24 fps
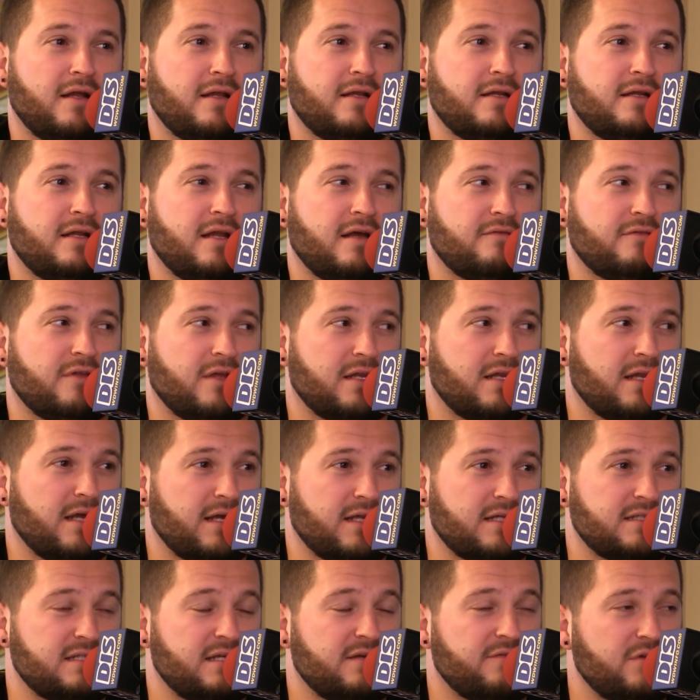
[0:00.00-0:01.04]
I didn't have like
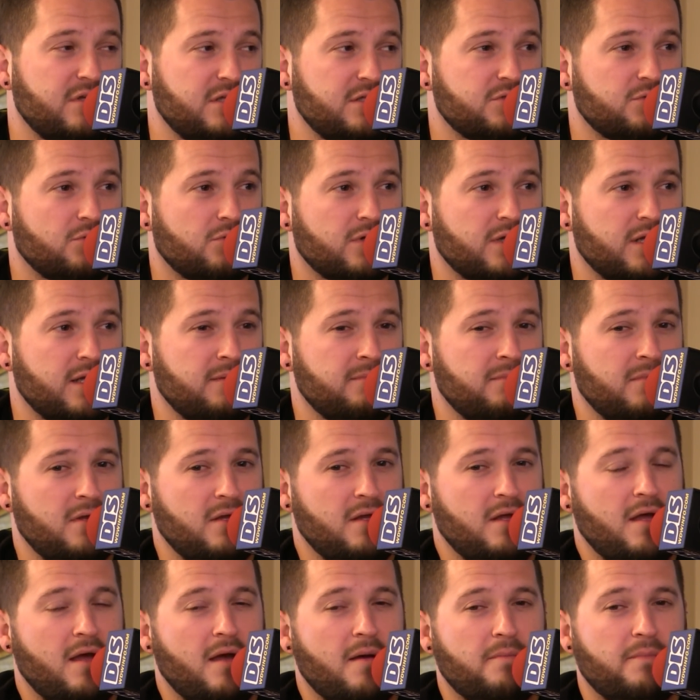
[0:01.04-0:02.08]
negativity toward him,
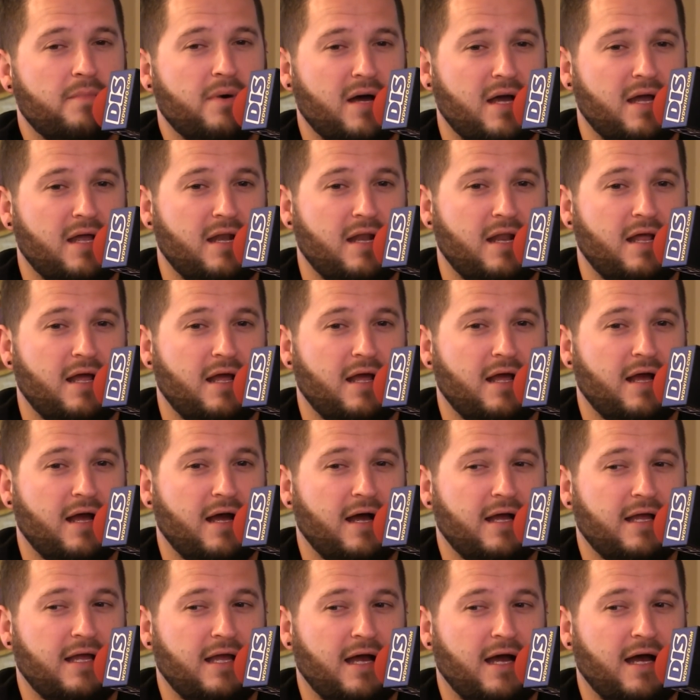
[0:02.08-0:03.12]
but
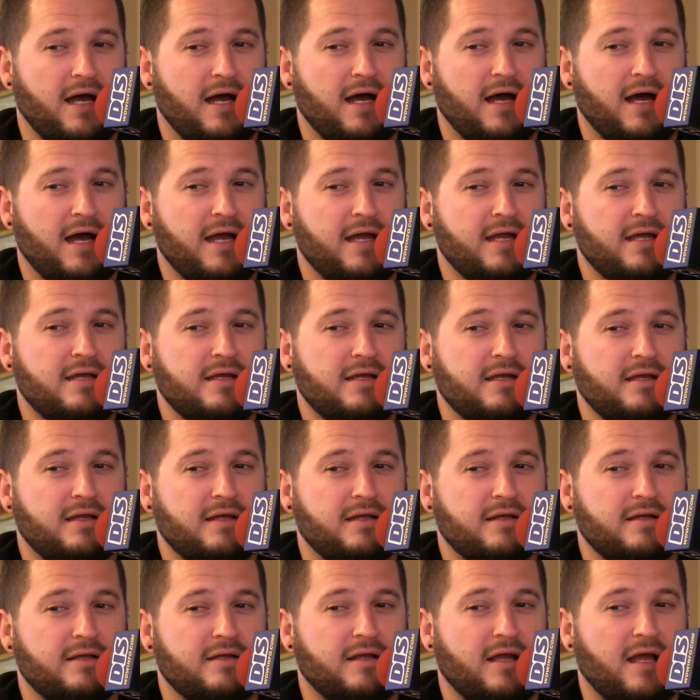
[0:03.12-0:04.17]
I
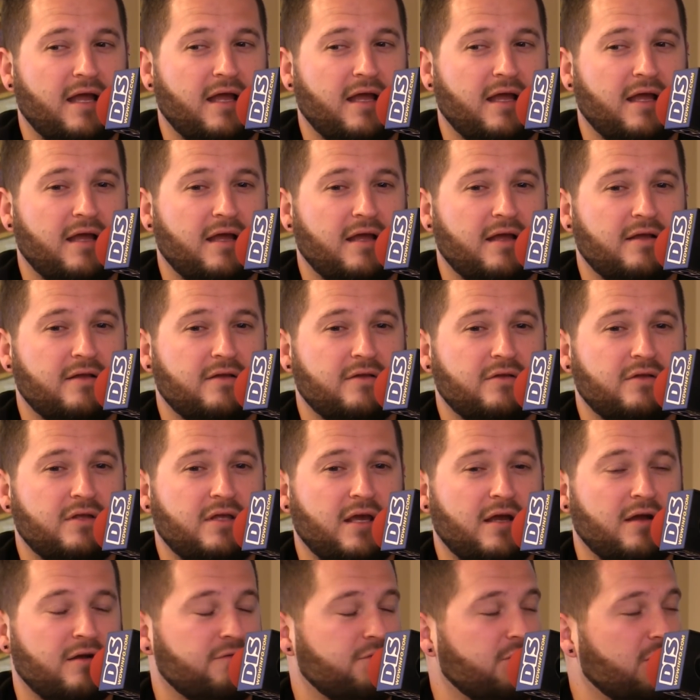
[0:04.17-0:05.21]

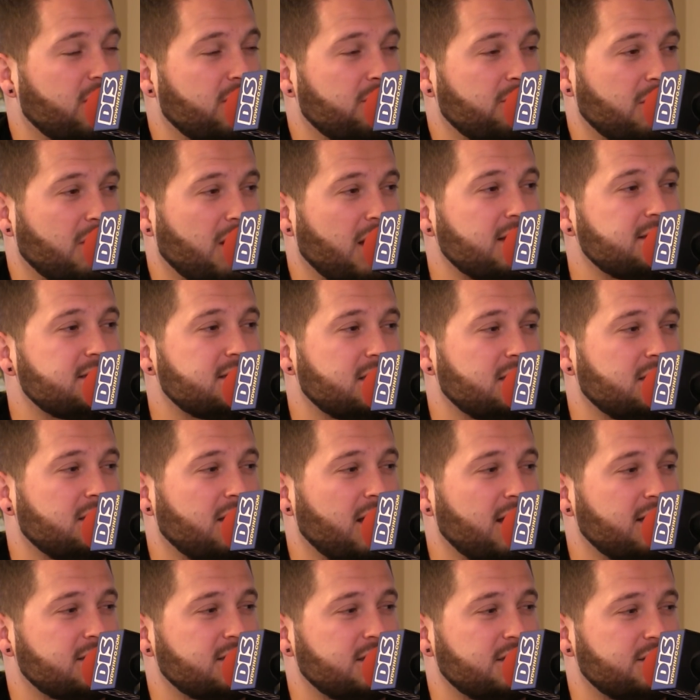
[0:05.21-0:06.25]
care for him less and
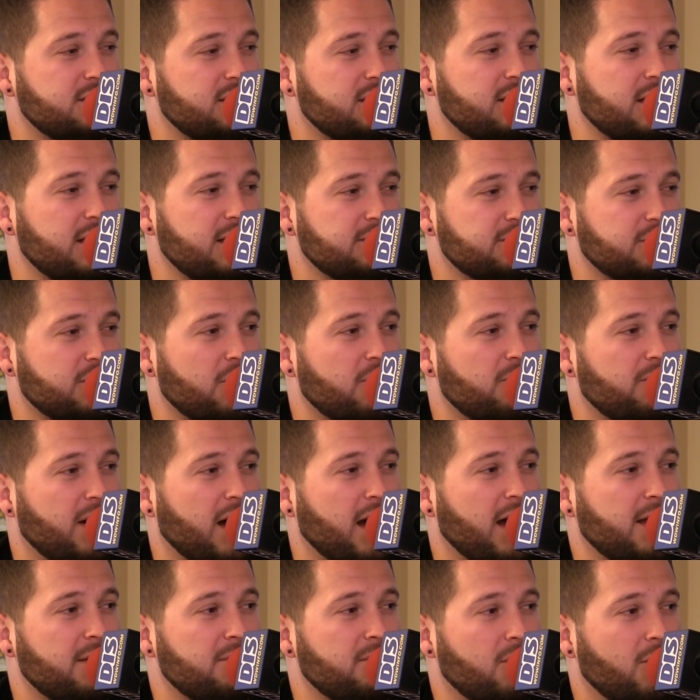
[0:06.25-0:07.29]
less as the days go
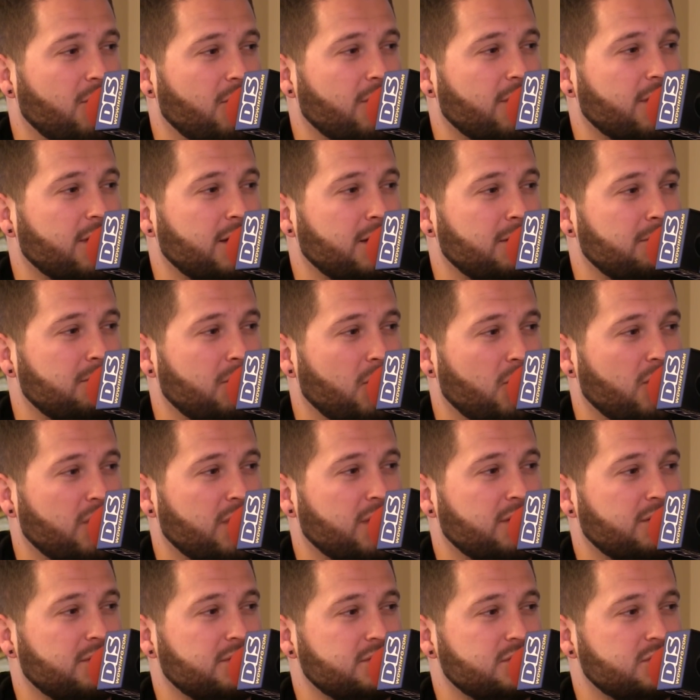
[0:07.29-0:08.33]
by, more and
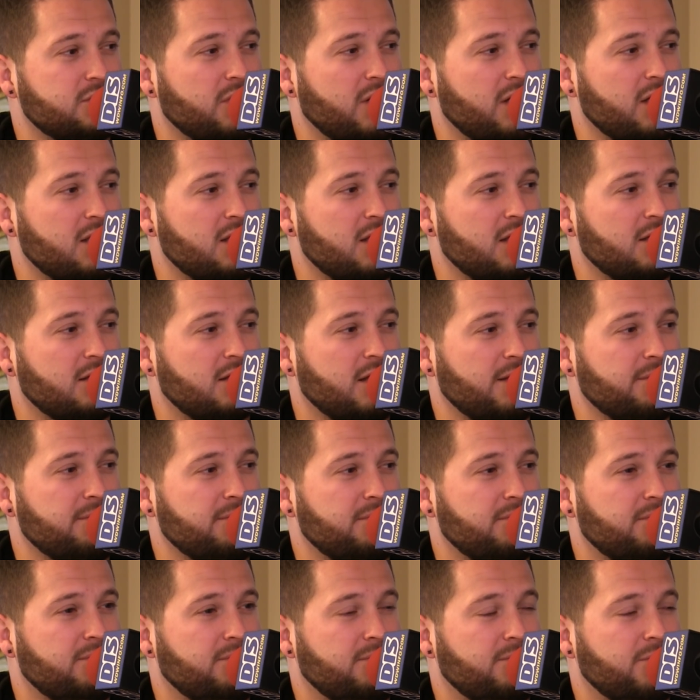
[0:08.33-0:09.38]
more. So I think they
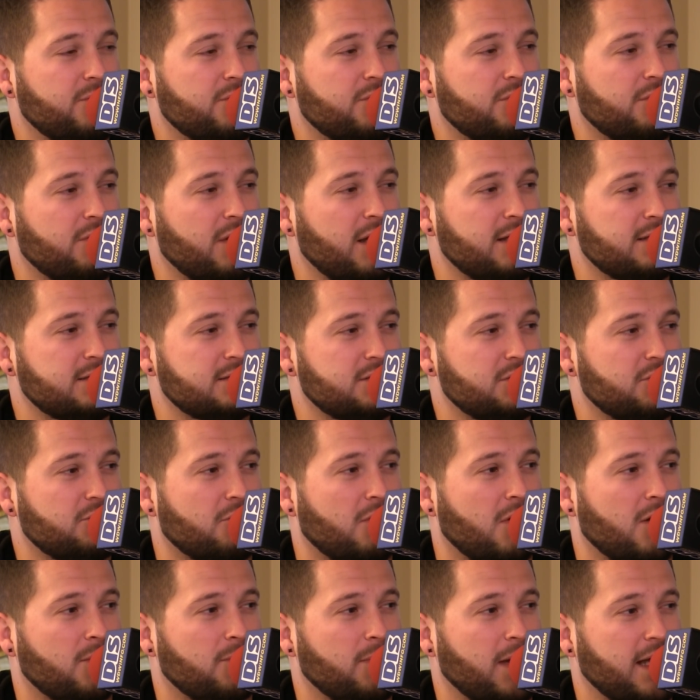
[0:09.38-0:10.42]
put their eggs in the
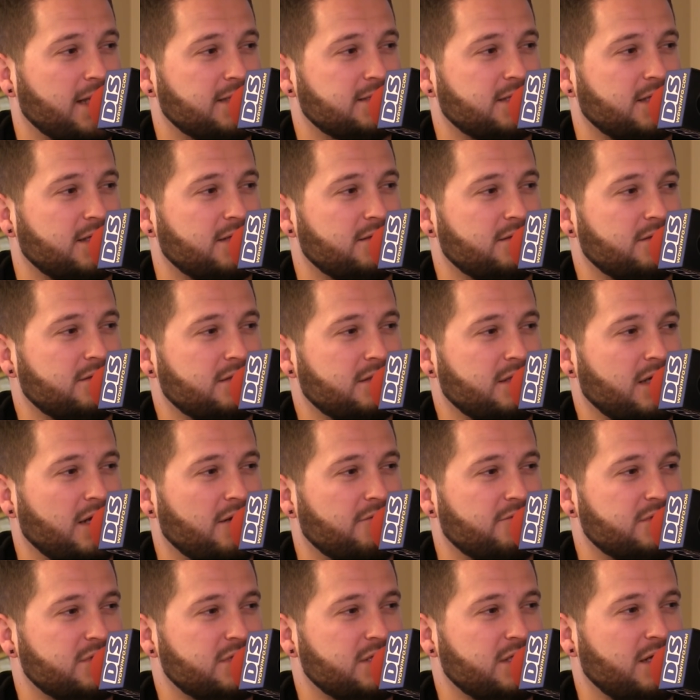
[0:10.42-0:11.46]
wrong basket,
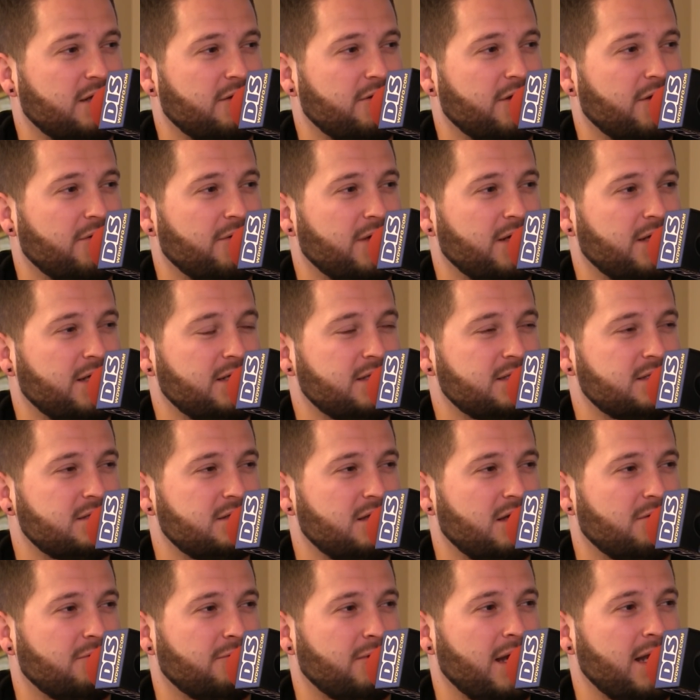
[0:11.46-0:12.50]
kind of a scenario. And his
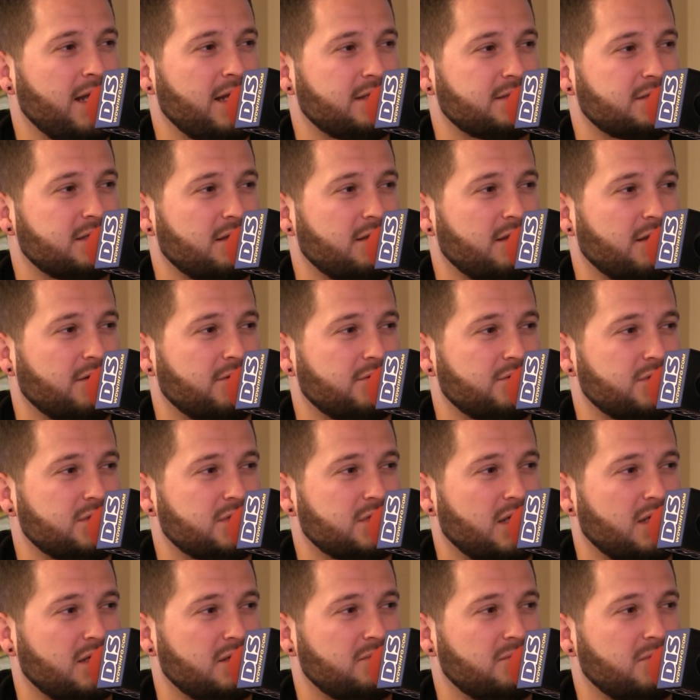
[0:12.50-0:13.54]
ratings, I think, are
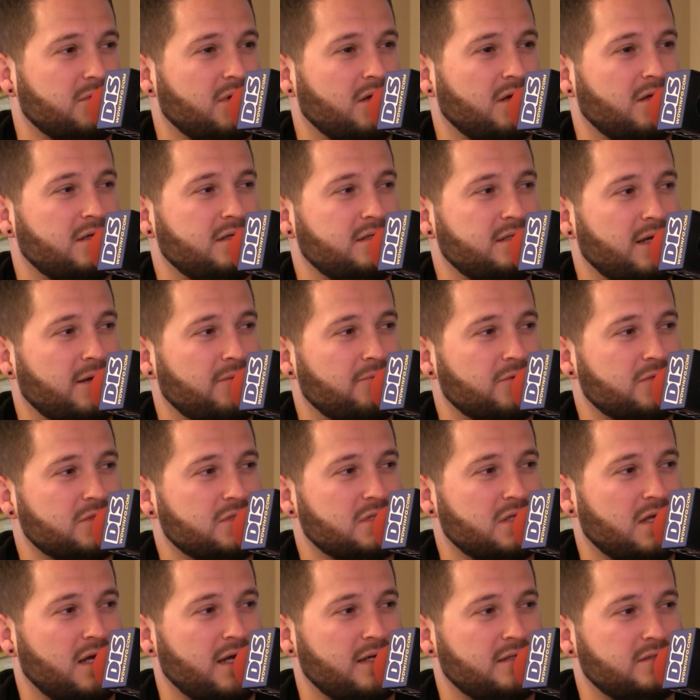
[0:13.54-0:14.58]
just kind of on a downward
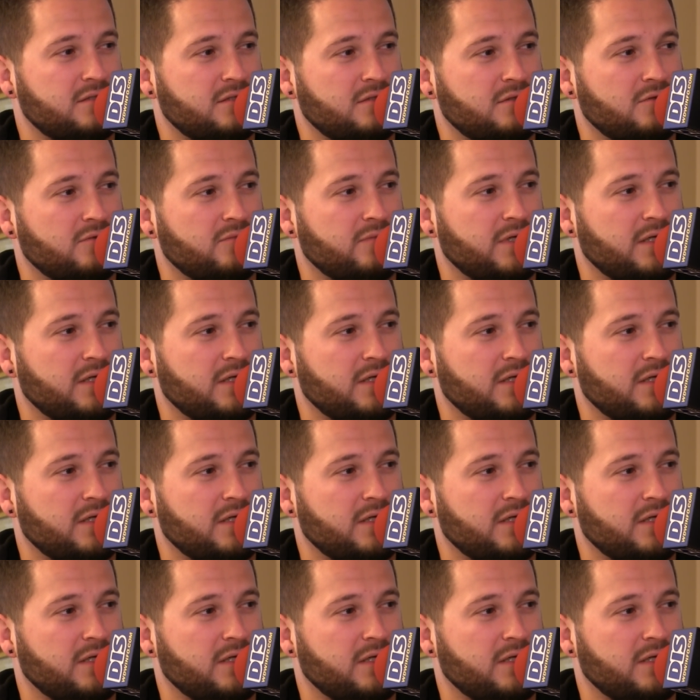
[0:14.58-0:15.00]
slide too.